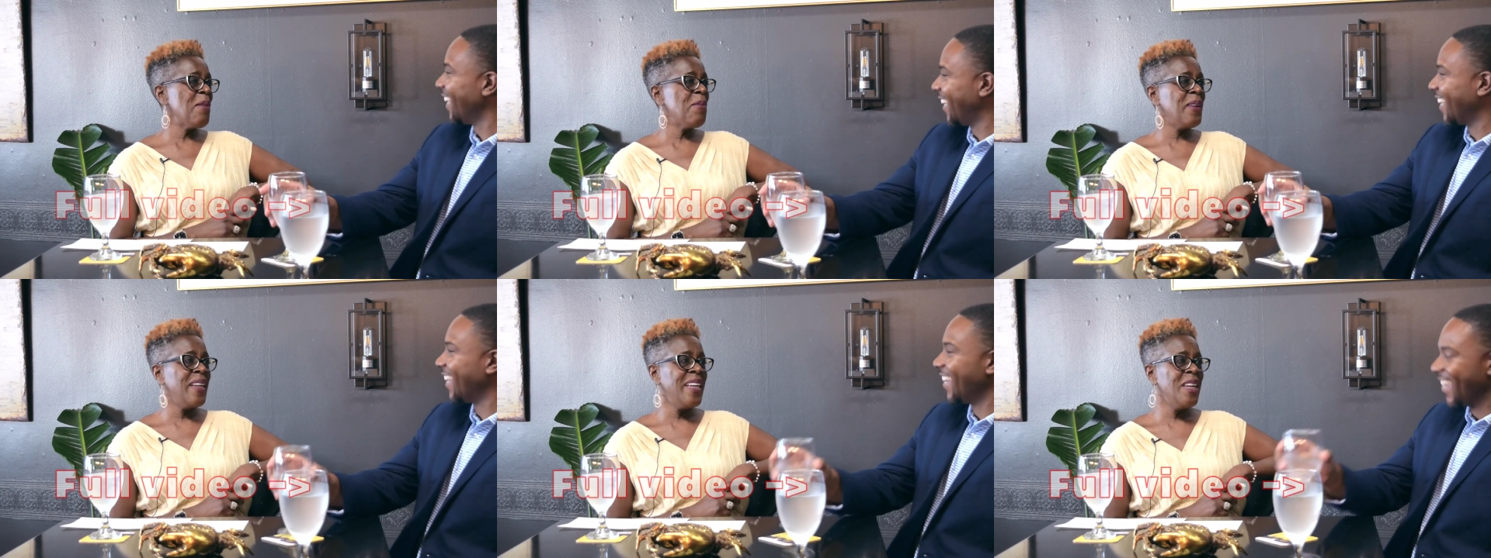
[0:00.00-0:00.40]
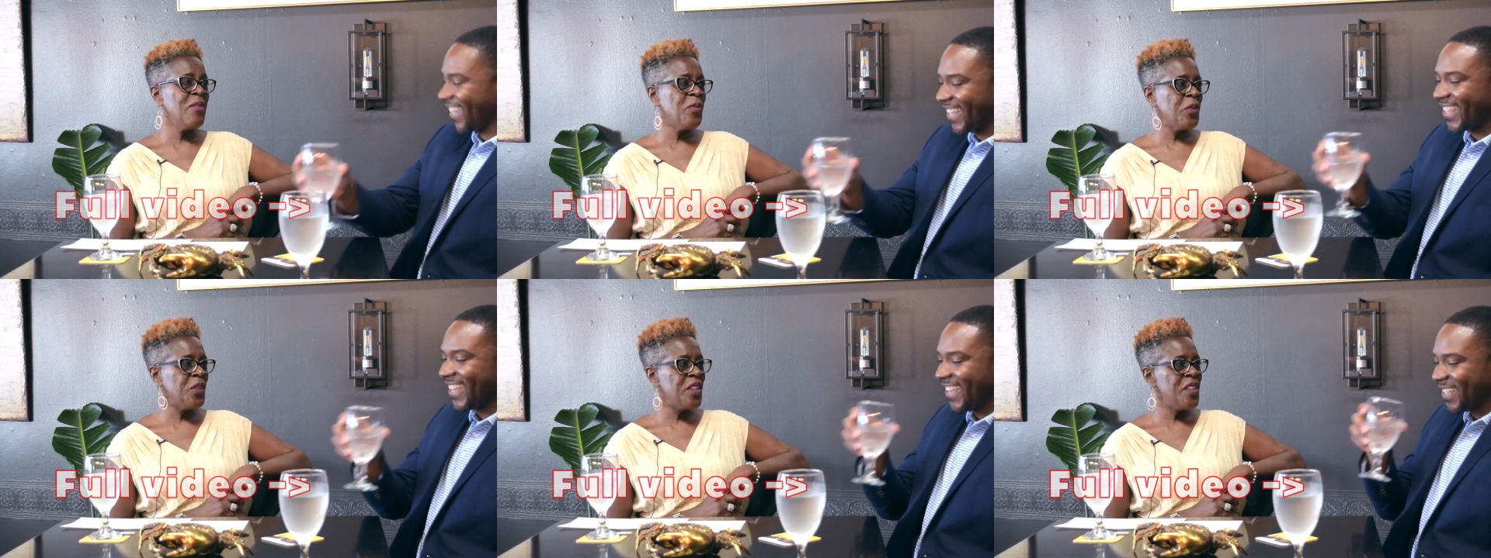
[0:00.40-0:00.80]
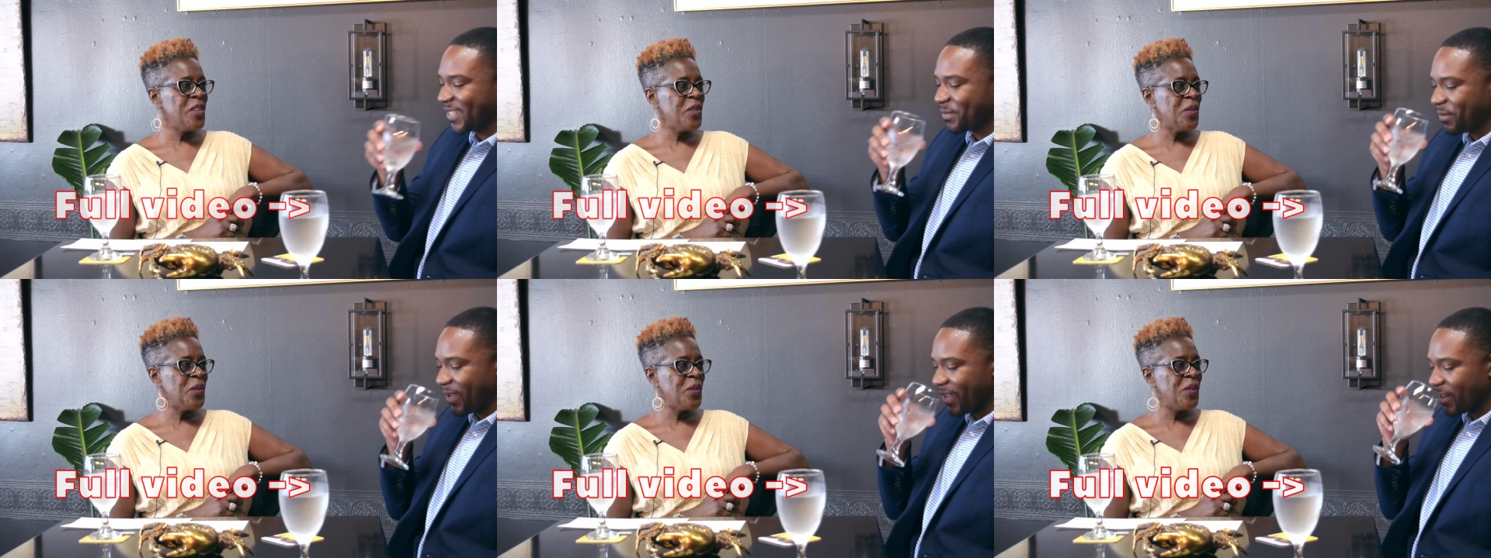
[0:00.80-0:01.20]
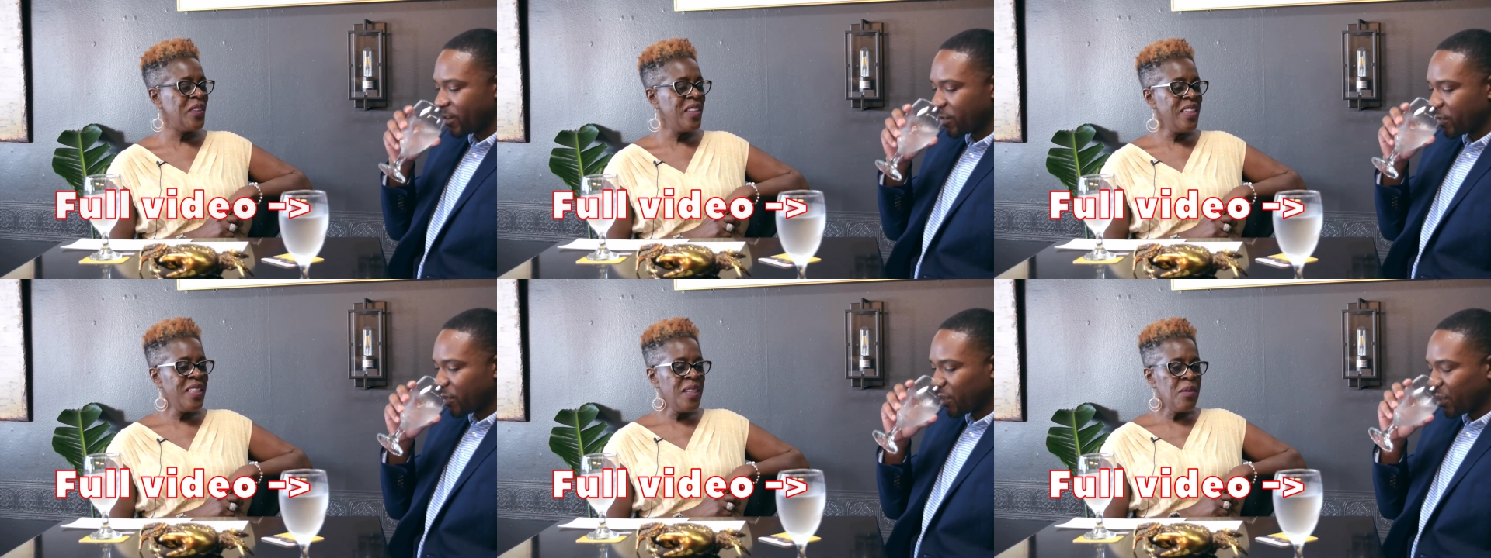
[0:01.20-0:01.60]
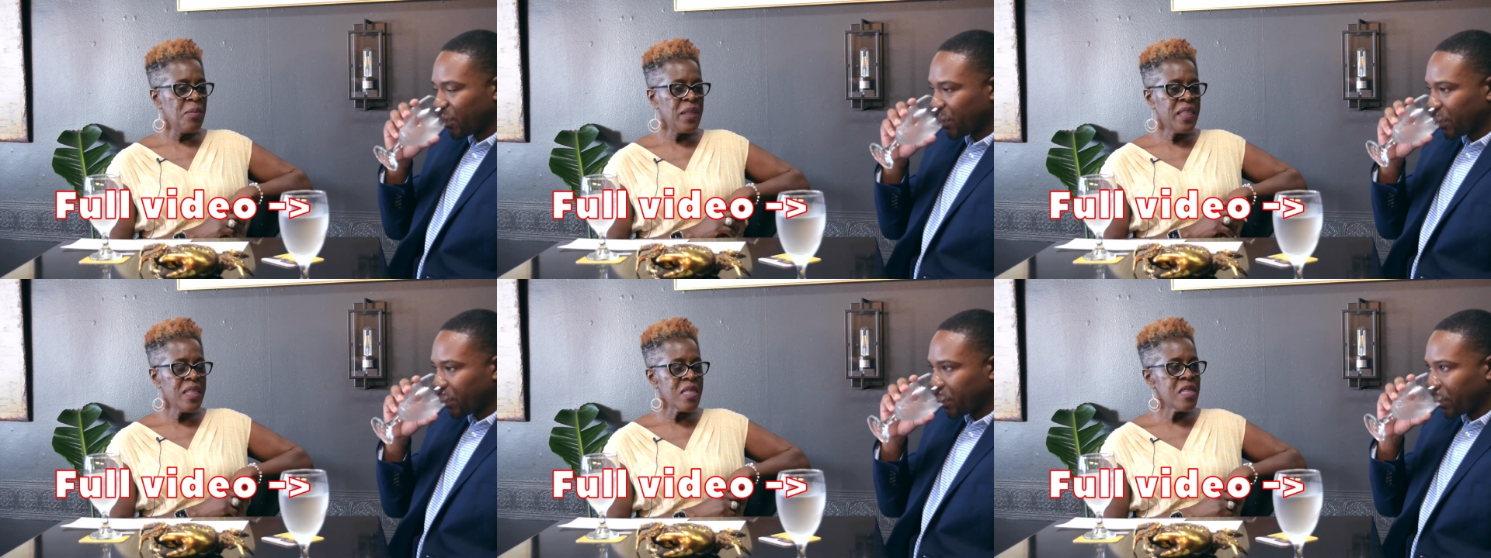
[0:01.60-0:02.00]
Speaker 1: plan right, for yes, you, ma'am.
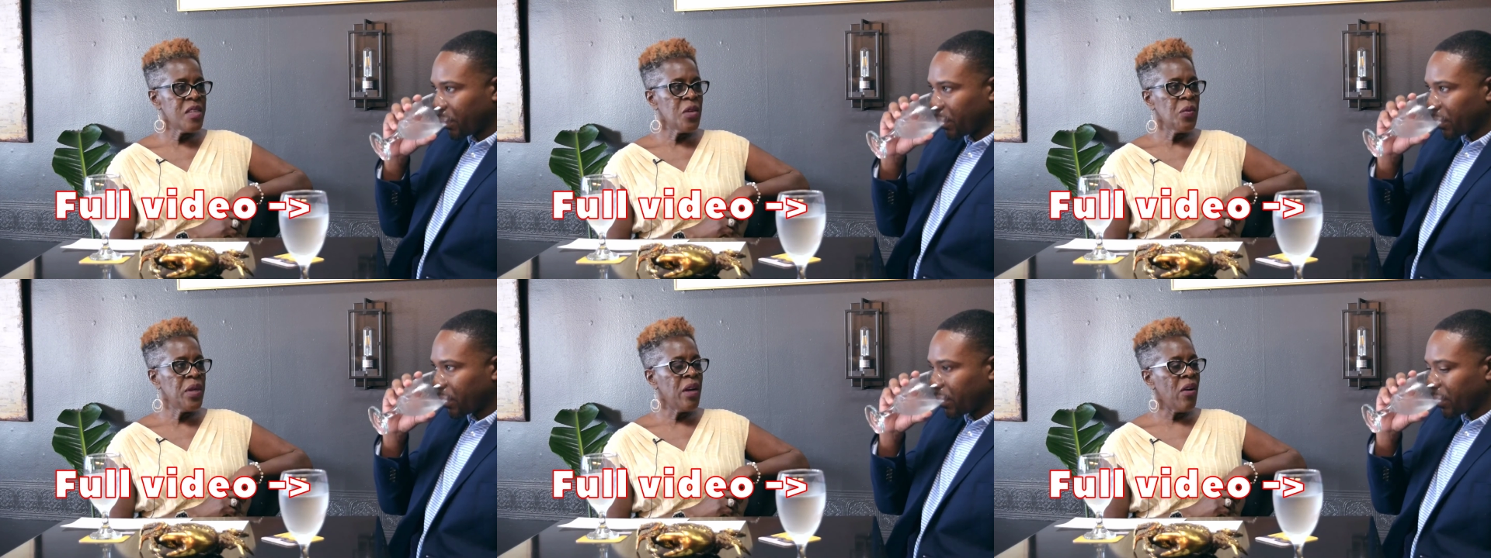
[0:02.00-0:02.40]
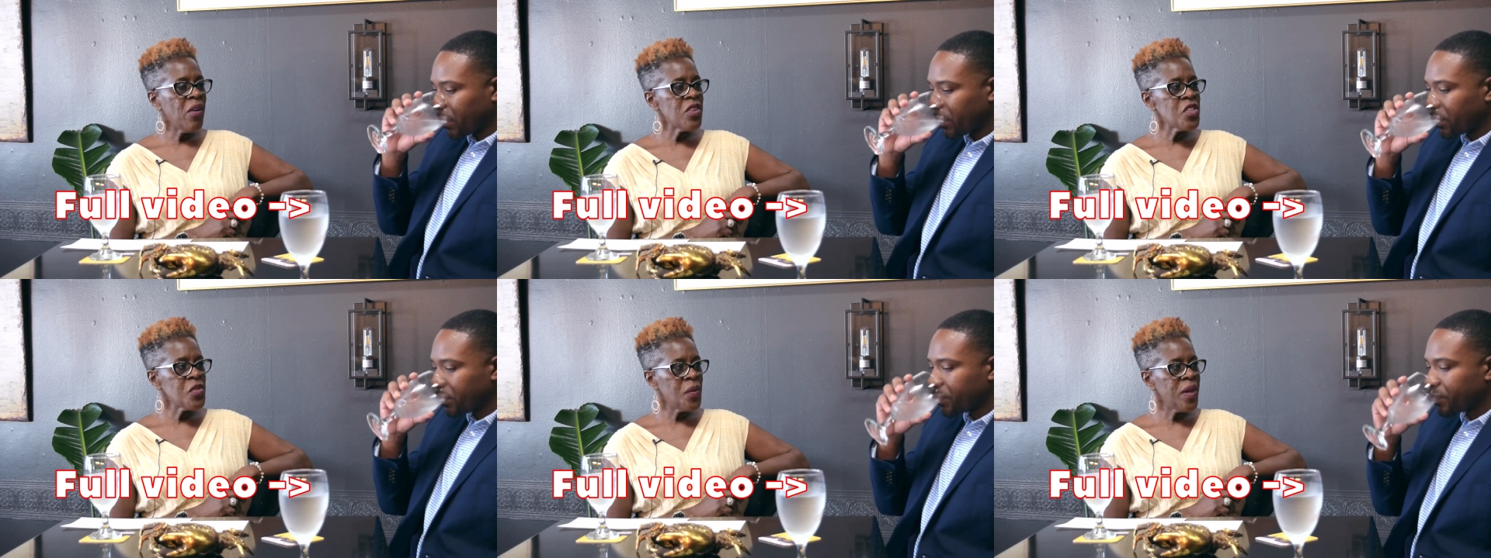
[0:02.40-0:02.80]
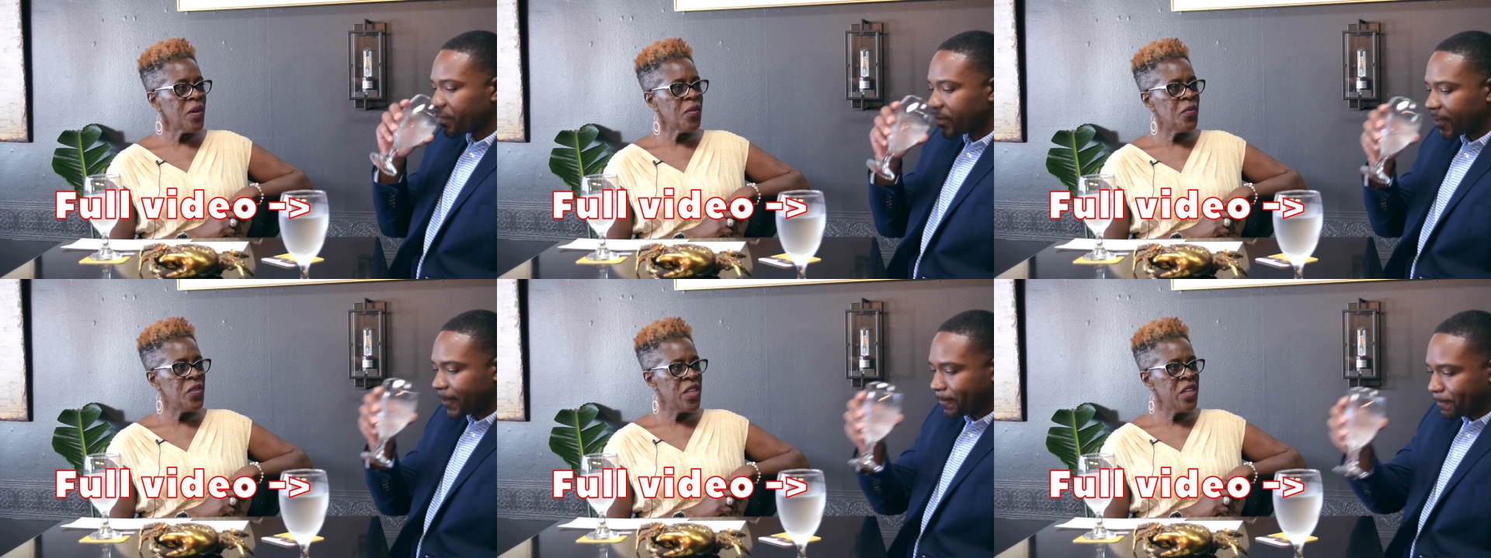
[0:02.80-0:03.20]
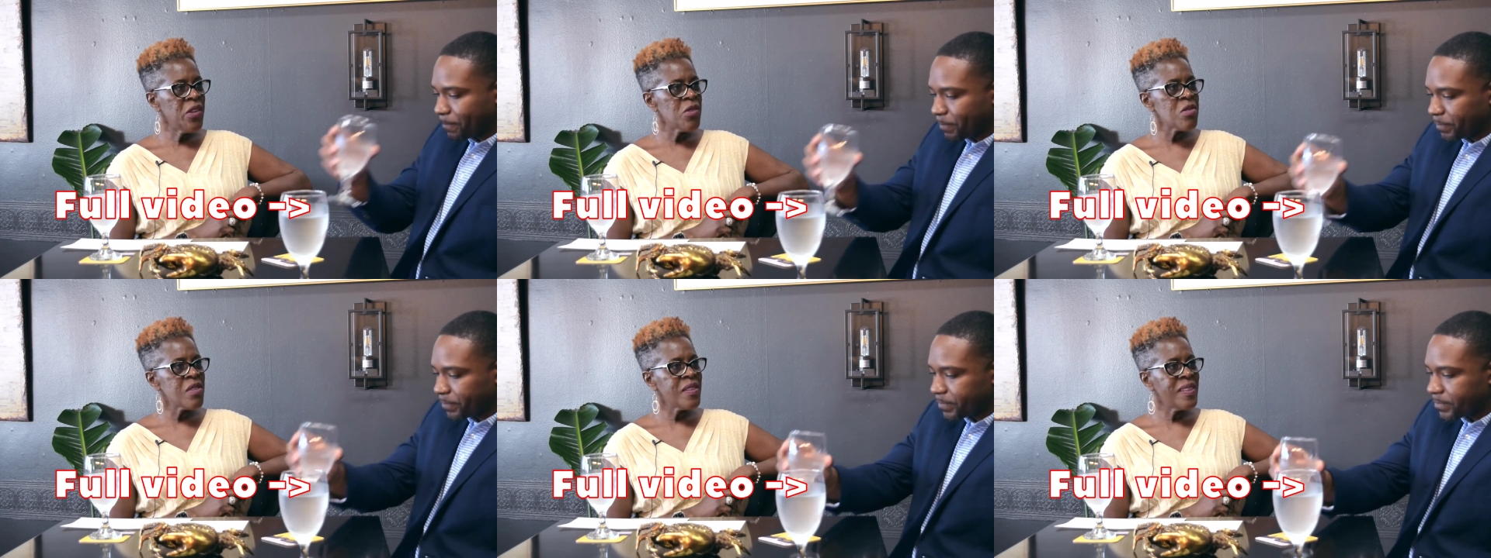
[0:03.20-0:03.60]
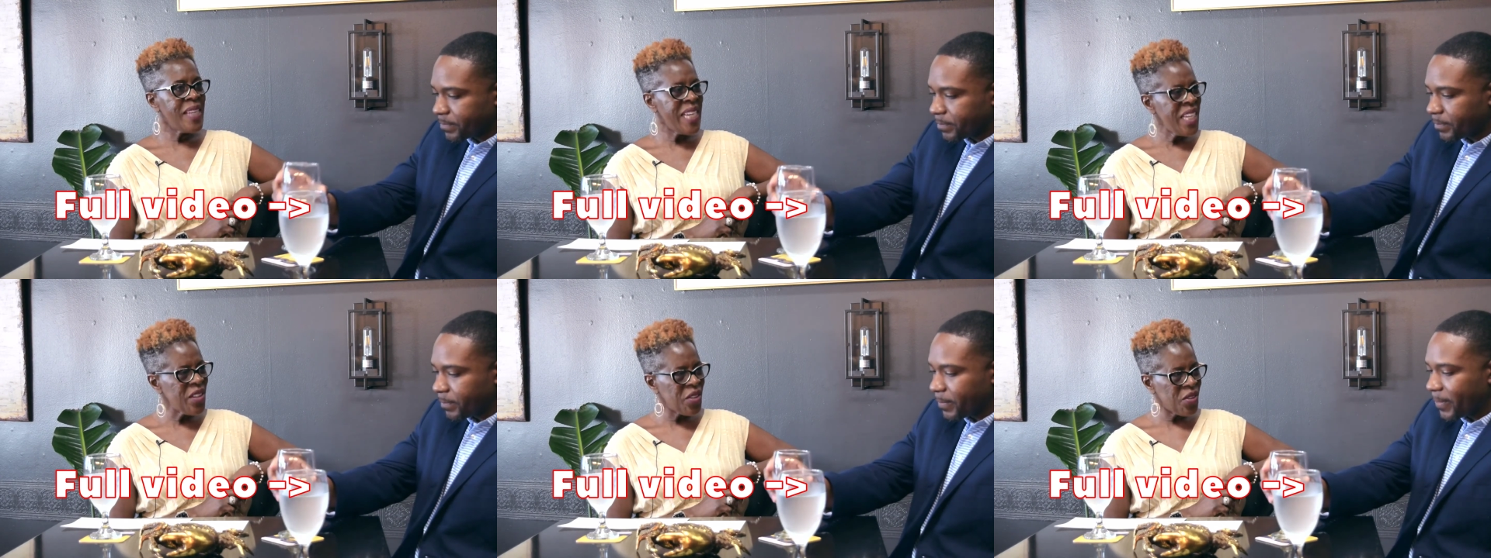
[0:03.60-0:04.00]
because here we are, twelve years
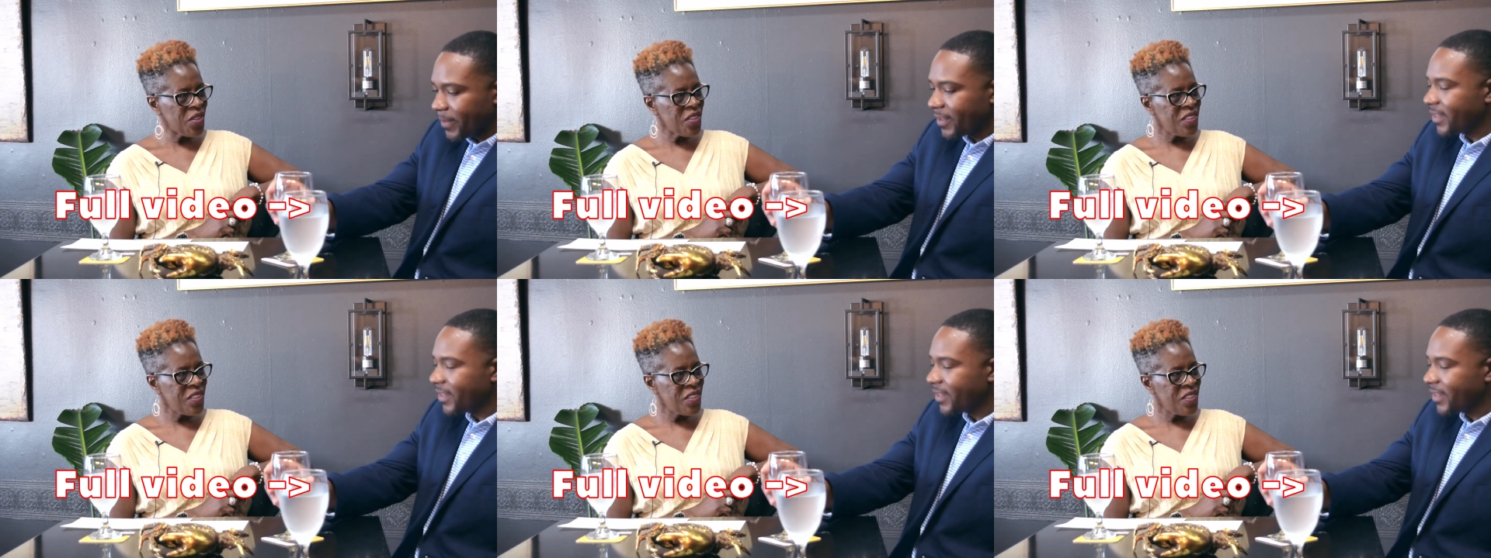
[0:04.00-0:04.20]
later.